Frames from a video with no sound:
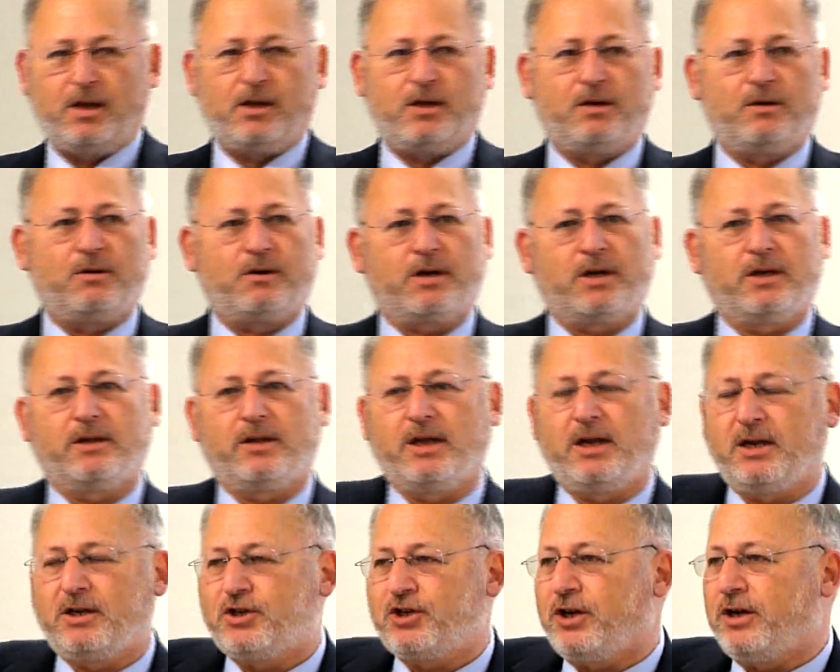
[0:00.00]
You look in
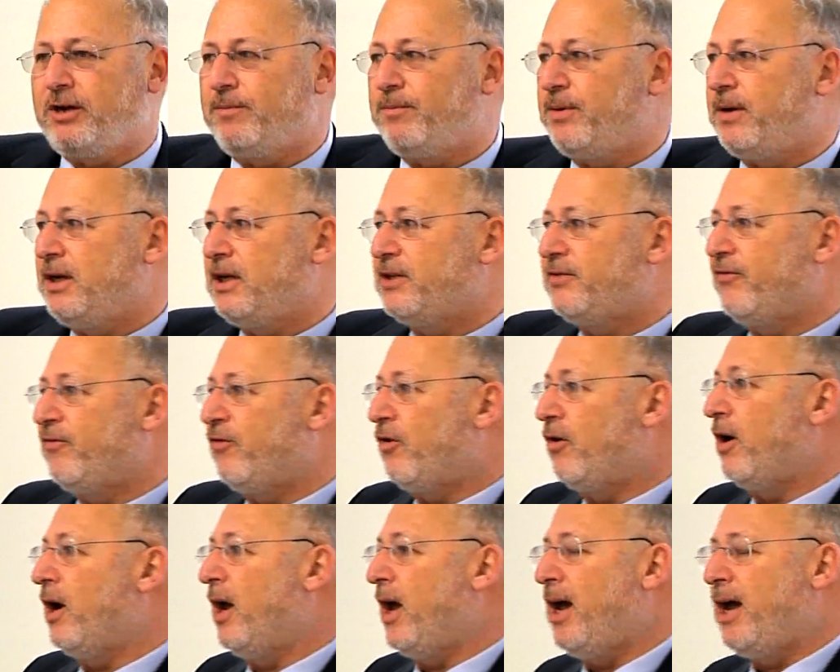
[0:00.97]
the GMPs
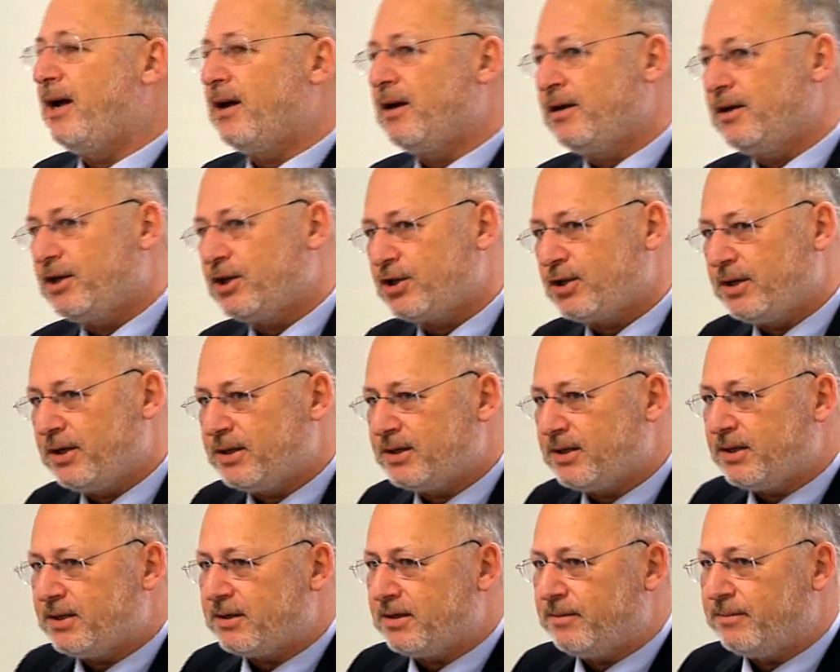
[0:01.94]
for air conditioning
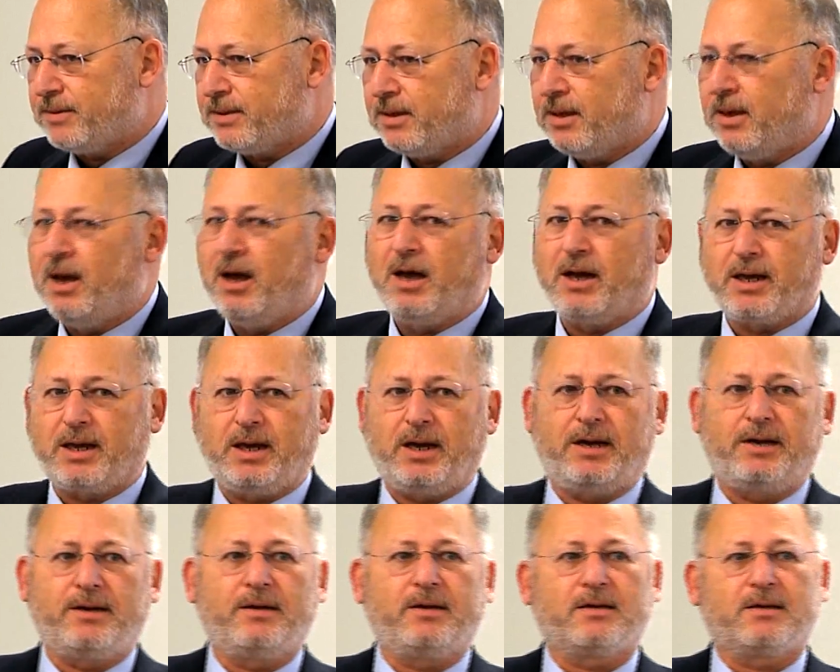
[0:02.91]
systems,
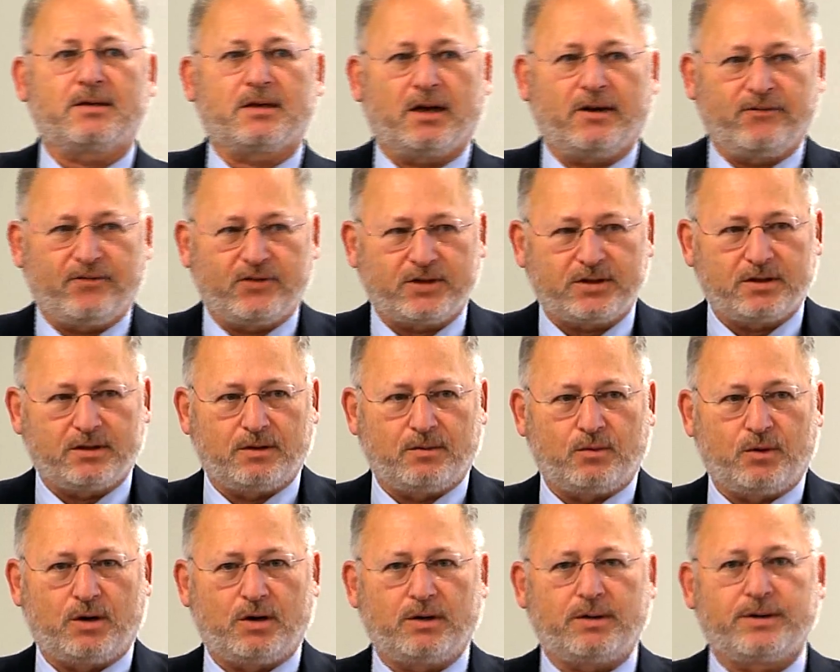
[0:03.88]
again, toughest in the
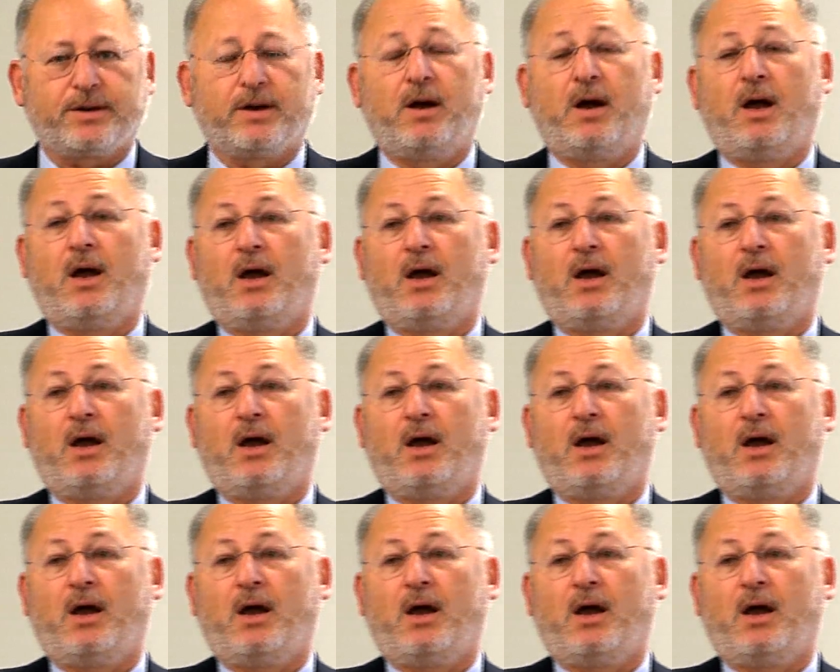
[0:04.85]
world.